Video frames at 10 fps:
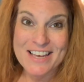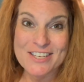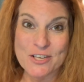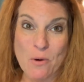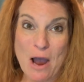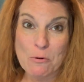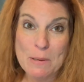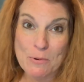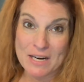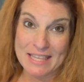So I will
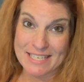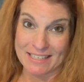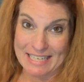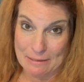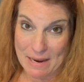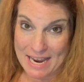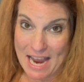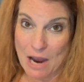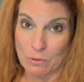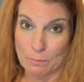be putting these on eBay.
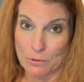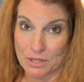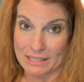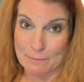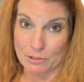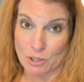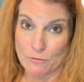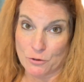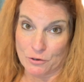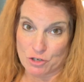I will put the link below
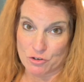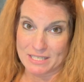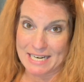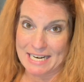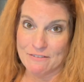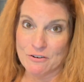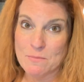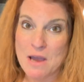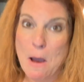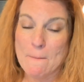if you're interested in any of
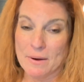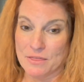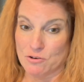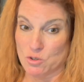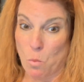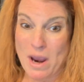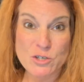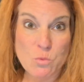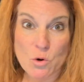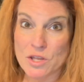them, but there's
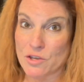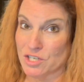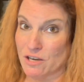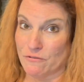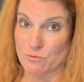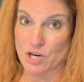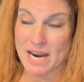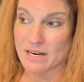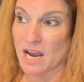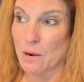Wedgwood, there's stuff from
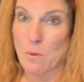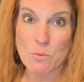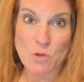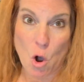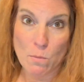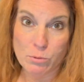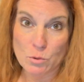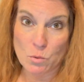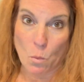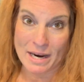China. I went with all
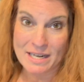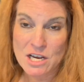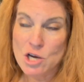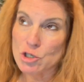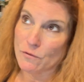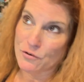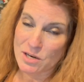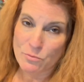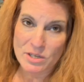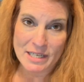blue and white. So for
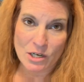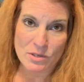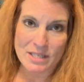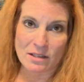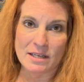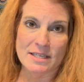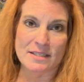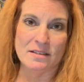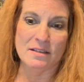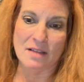some reason I don't sell it,
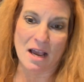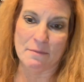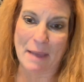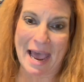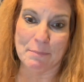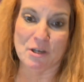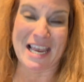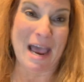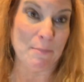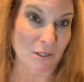it's not bad because
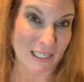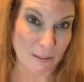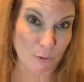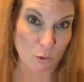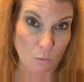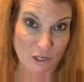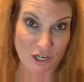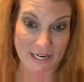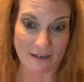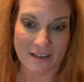I happen to like the blue and white
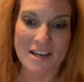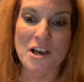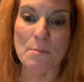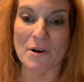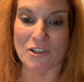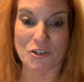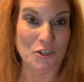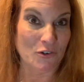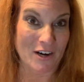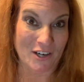China, but I'll turn
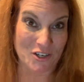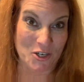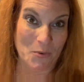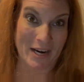it around and I'll show you